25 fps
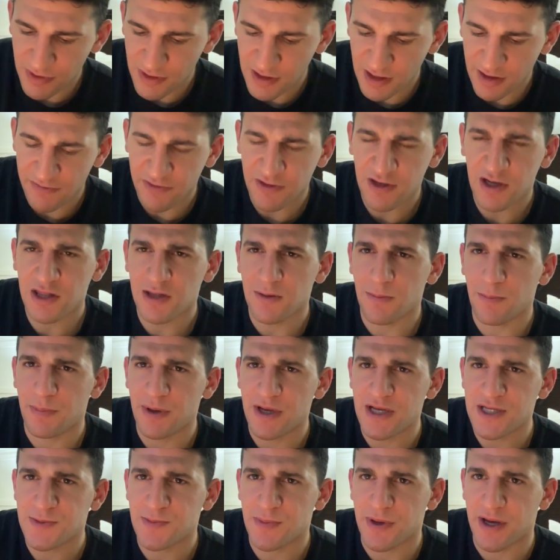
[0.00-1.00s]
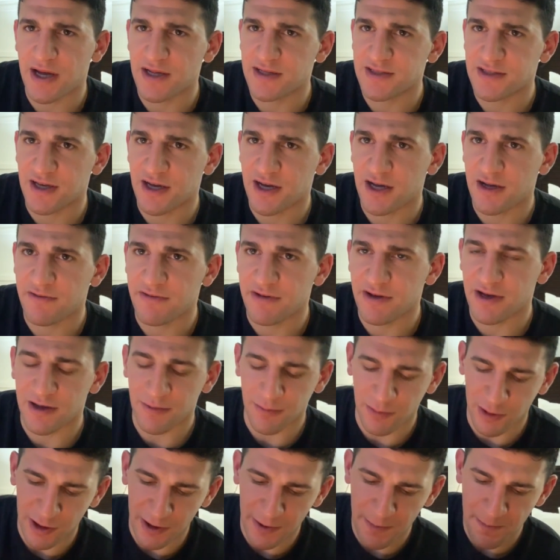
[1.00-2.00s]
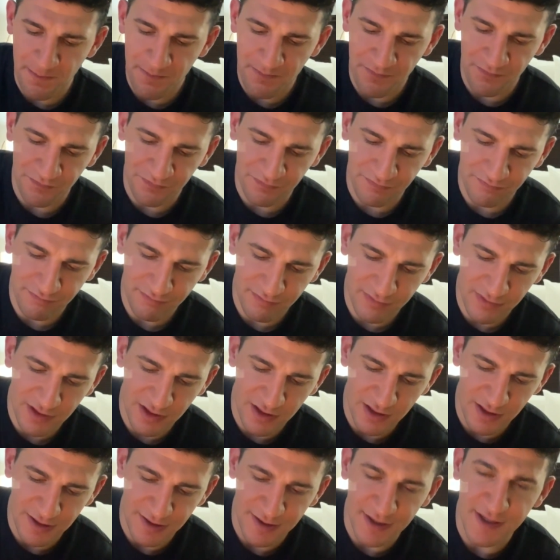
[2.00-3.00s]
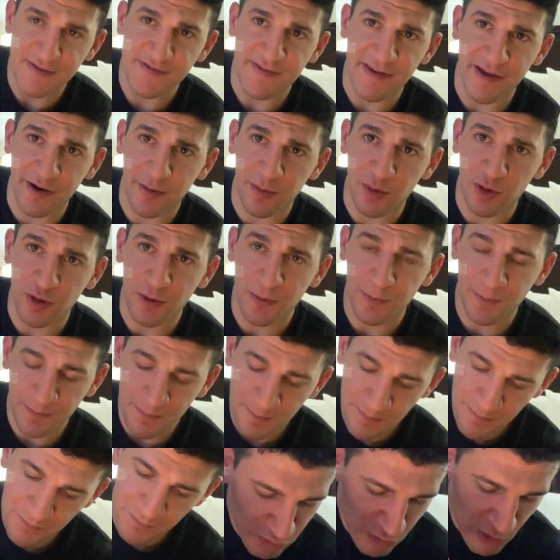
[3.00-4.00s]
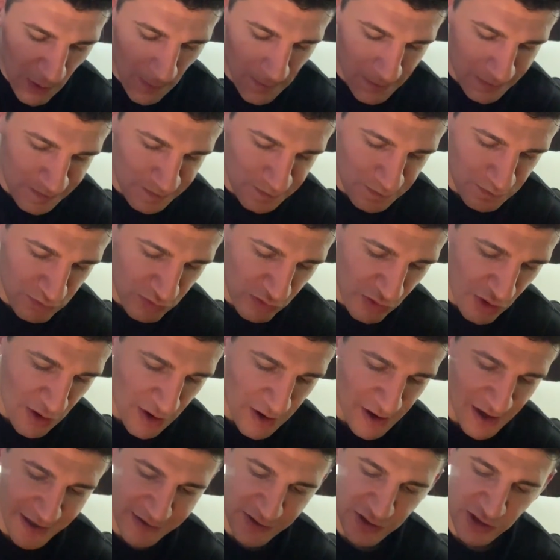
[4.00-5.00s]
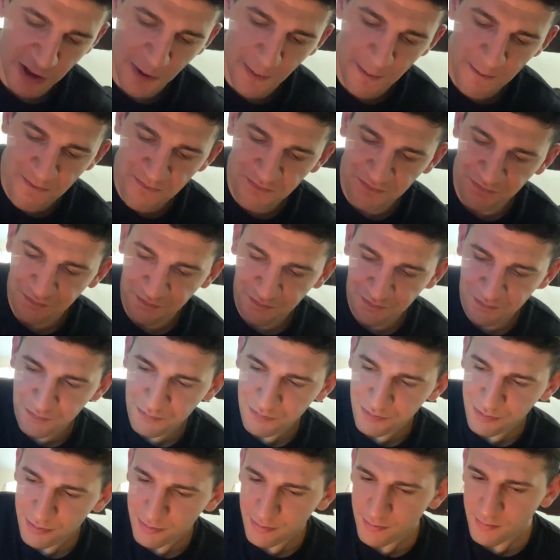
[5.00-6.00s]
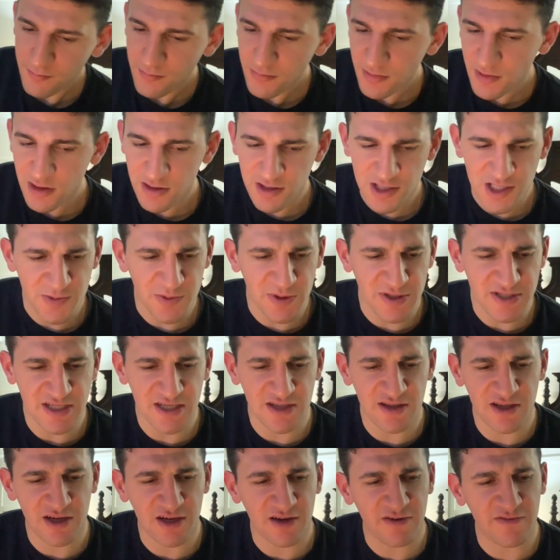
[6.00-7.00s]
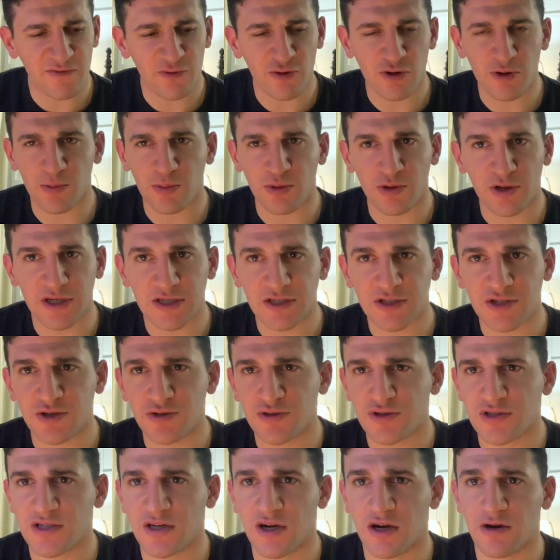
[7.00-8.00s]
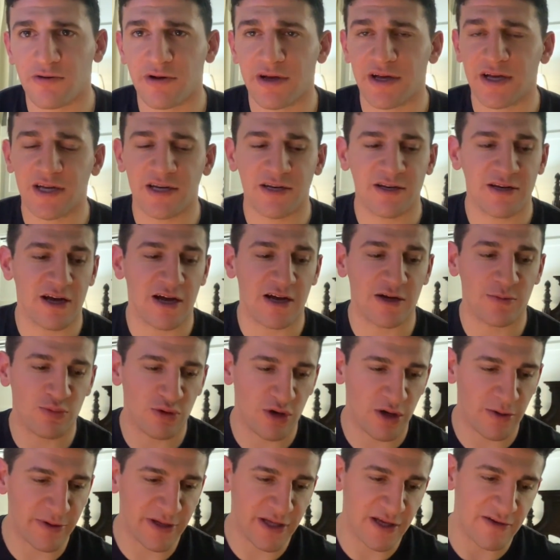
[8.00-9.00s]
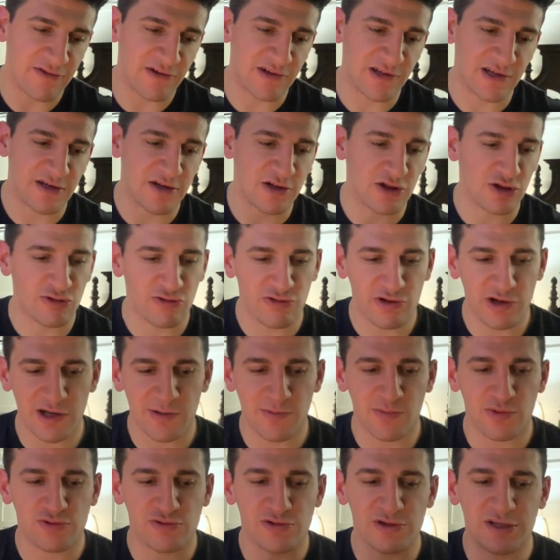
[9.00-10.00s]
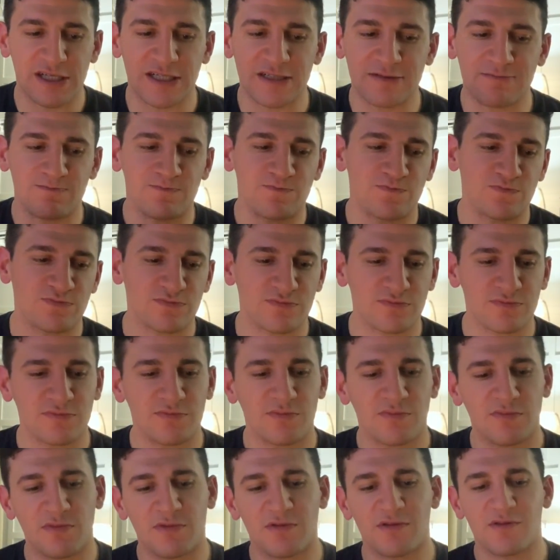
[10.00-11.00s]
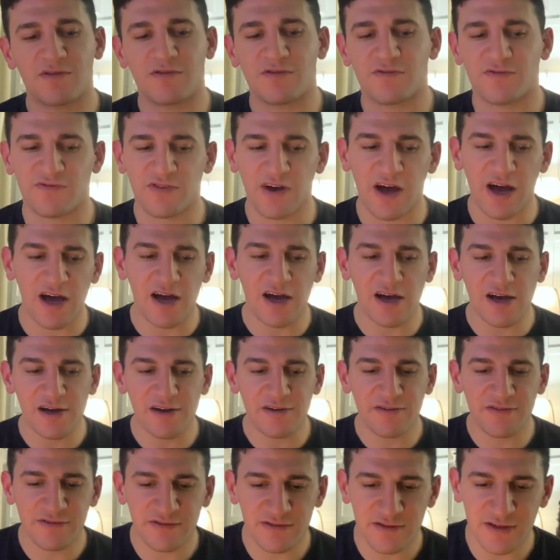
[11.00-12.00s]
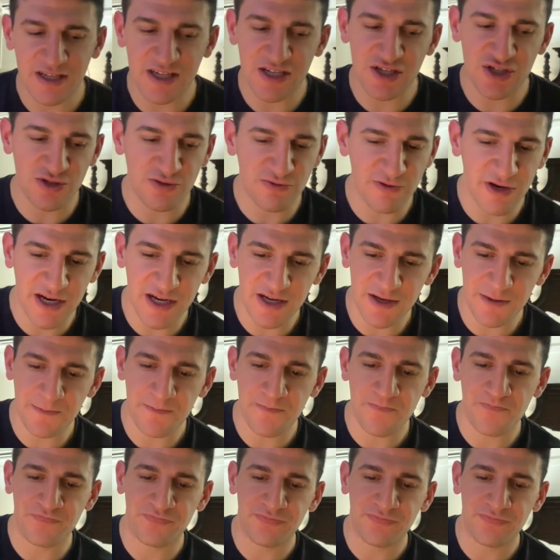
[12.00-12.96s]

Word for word: definitely not the best pad thai I've had, but it's edible. Yeah, so this place had like a 4.2 star rating. I'd probably give it like a 3.5 ish rating